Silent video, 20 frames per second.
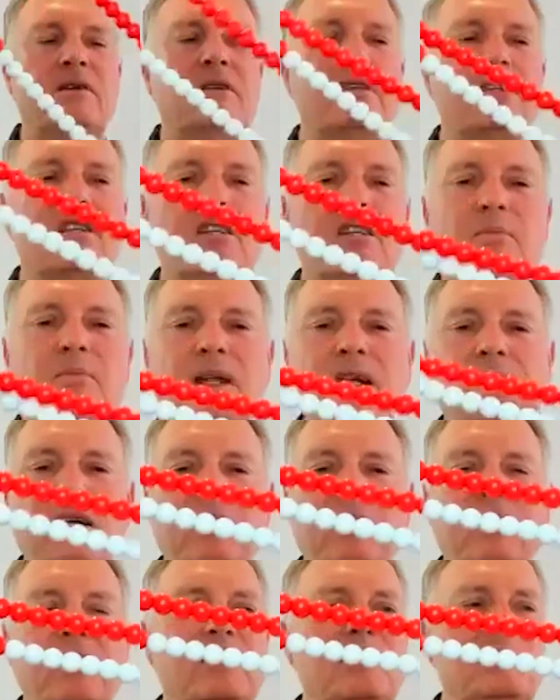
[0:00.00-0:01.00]
split it
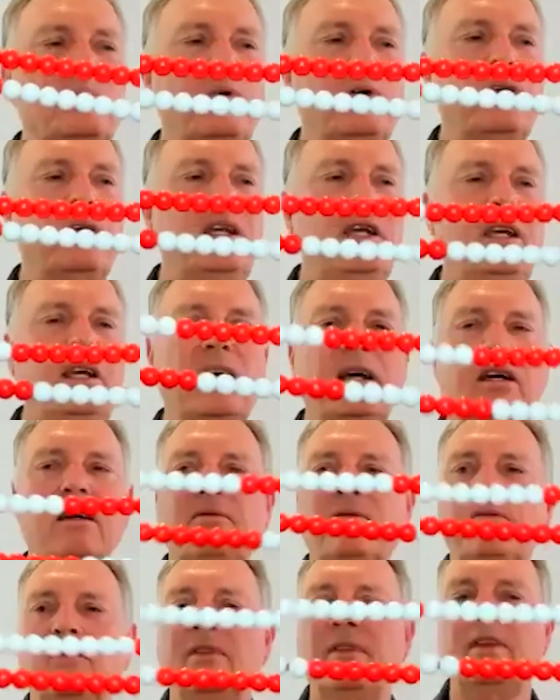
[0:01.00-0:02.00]
at this point
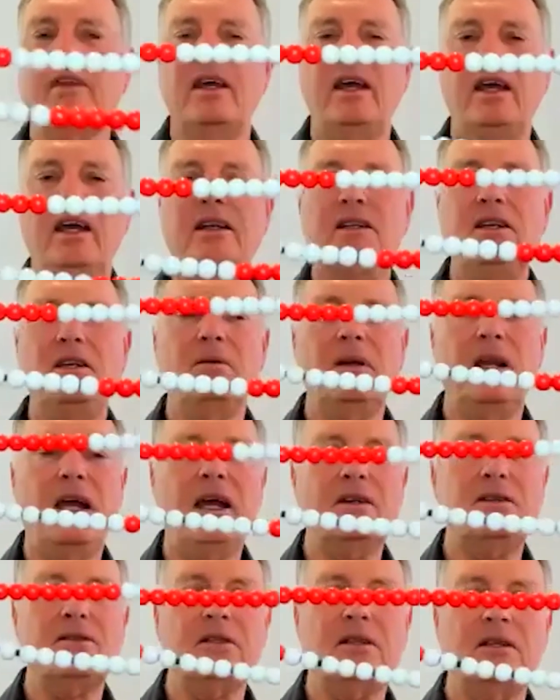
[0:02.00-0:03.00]
here, and you
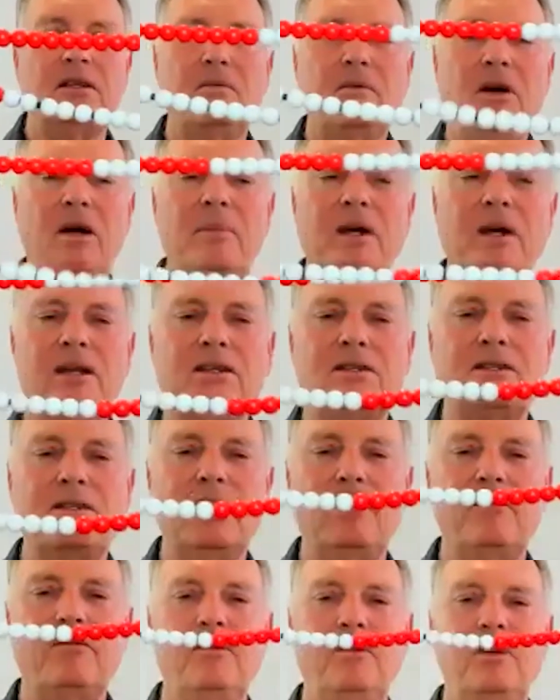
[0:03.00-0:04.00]
won't be able to
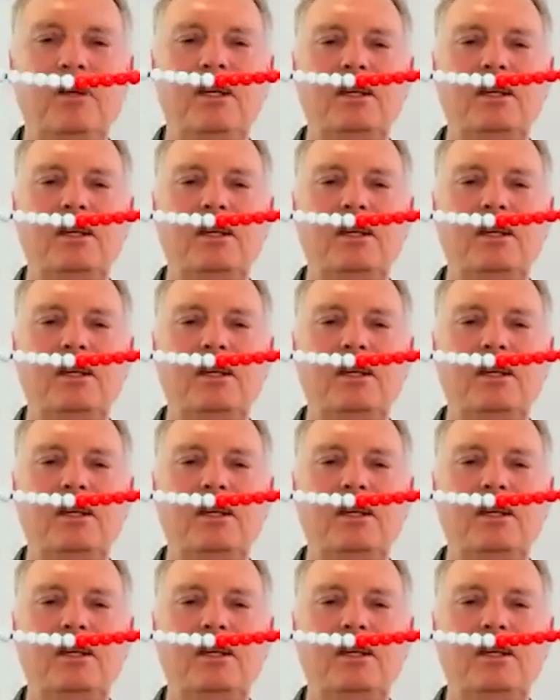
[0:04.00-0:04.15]
see it fully